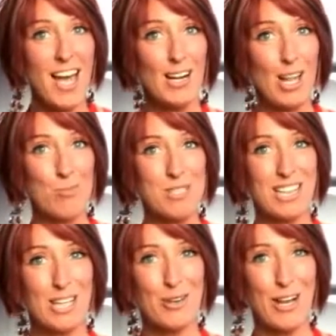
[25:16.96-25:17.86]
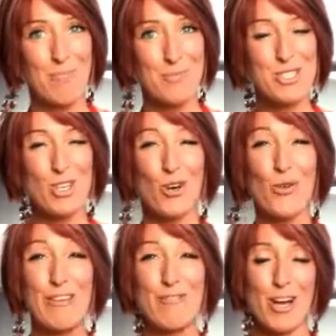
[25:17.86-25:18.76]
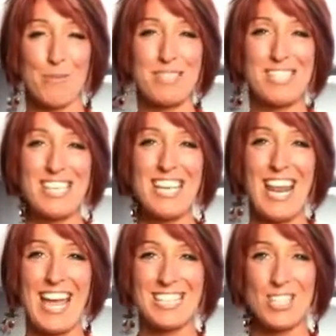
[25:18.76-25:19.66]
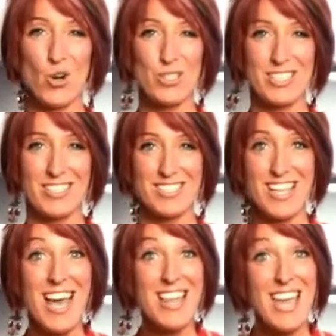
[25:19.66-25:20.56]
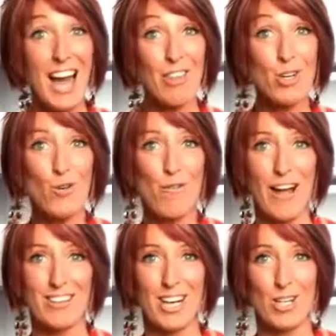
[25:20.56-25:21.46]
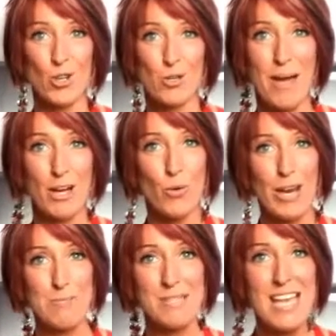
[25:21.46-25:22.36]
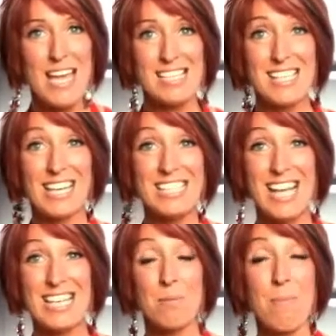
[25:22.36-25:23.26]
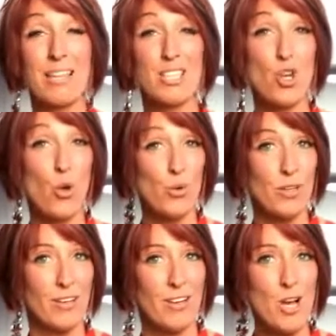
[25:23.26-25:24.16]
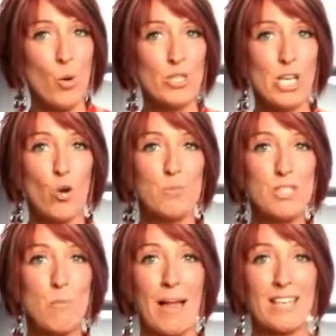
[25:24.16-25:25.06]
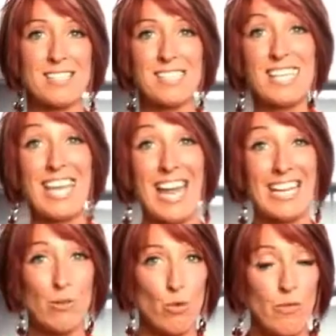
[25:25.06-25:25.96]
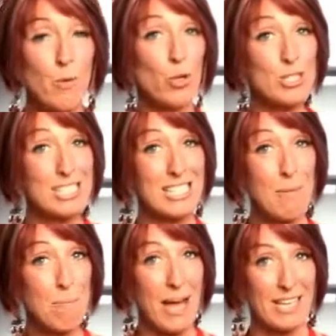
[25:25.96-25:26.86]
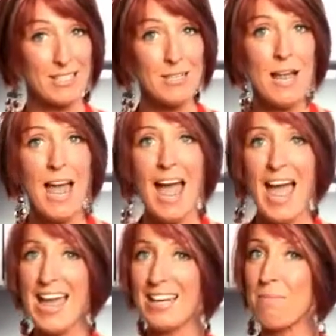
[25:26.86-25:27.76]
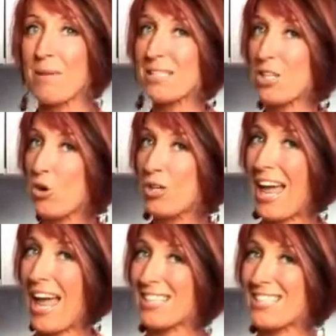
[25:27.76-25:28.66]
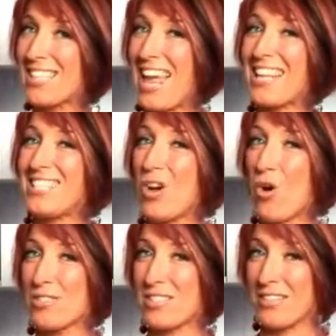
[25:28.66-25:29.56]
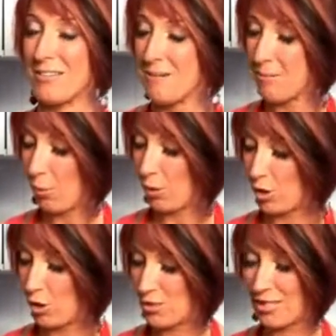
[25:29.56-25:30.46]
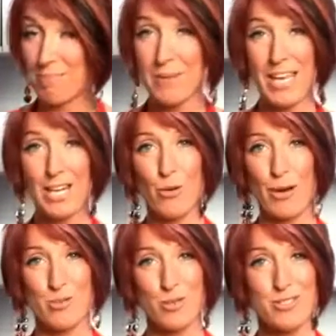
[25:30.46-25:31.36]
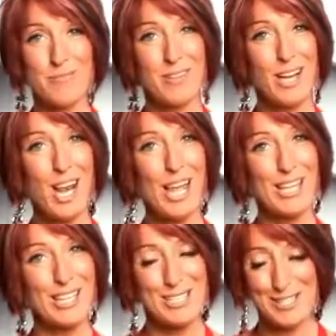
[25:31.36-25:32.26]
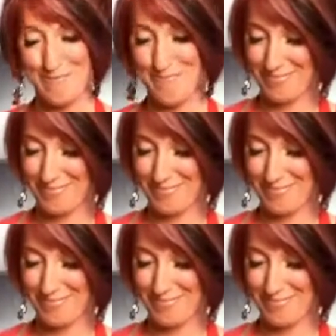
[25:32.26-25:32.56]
and it'll help to clear it up. It's got great vitamin C and antioxidants. The other cool fact that I learned about grapes is that it contains melatonin, which helps to balance the circadian rhythm or your sleep pattern, and melatonin acts as an antioxidant when you use it in a grape juice like this.